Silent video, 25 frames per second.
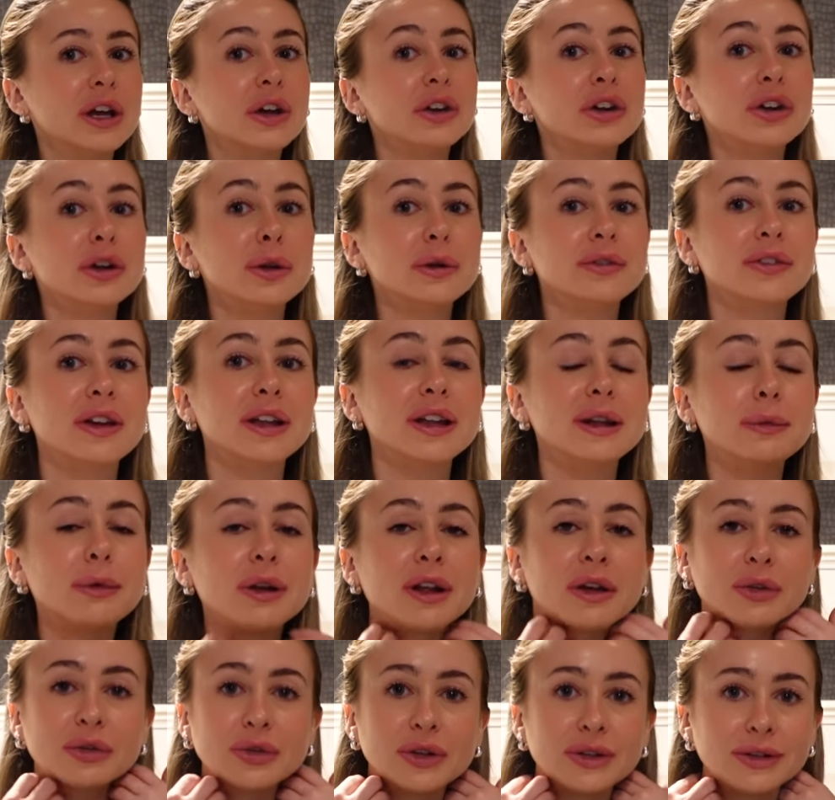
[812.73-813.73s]
I don't know if anyone
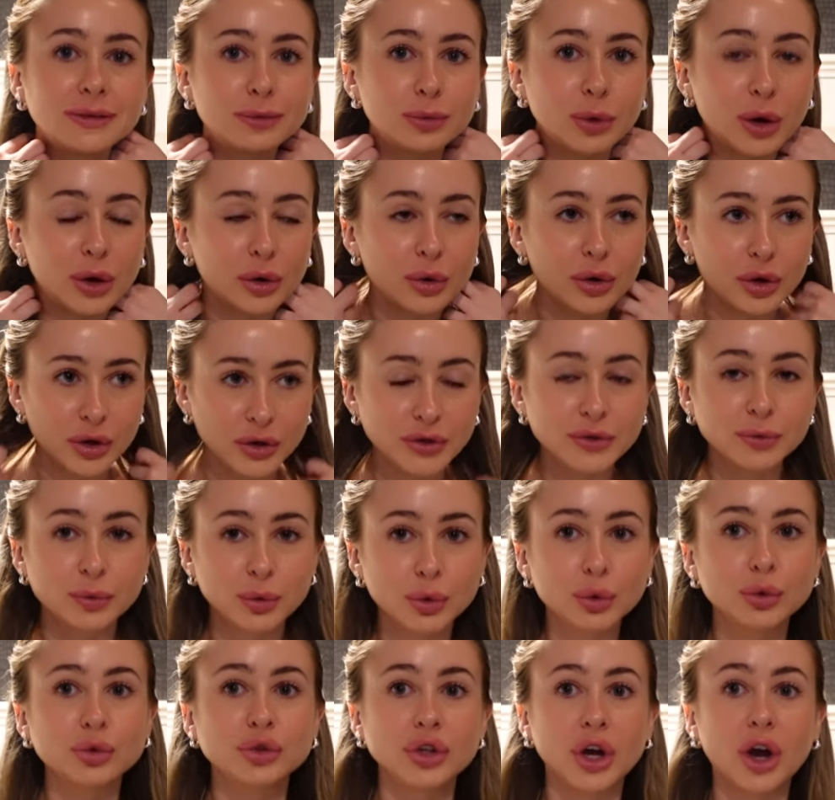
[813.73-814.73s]
else who's, who's
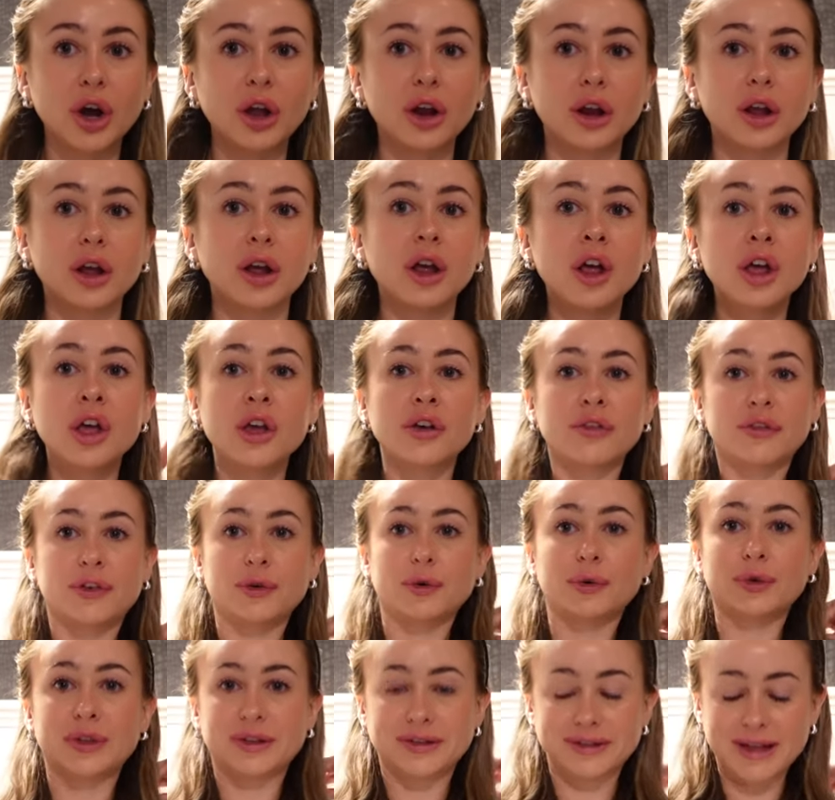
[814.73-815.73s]
worn Tala
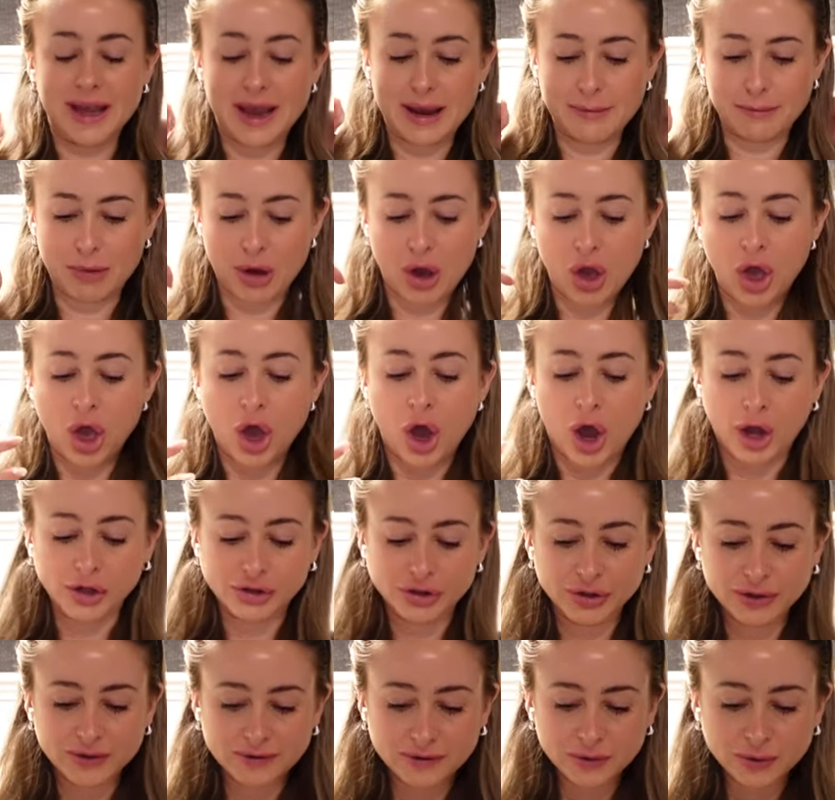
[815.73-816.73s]
feel the same, but I
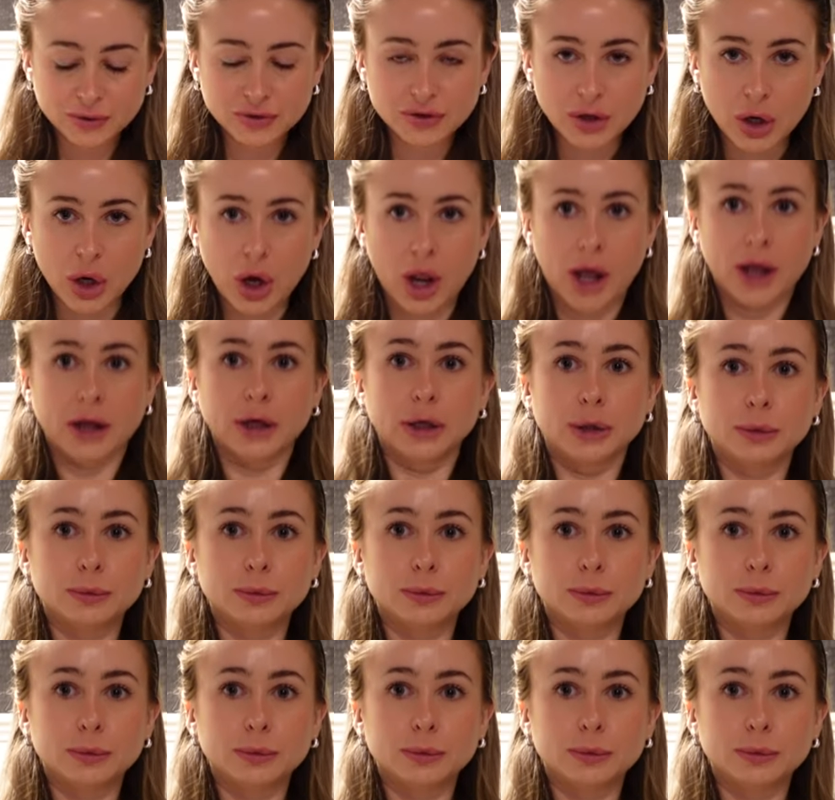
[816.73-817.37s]
just feel so like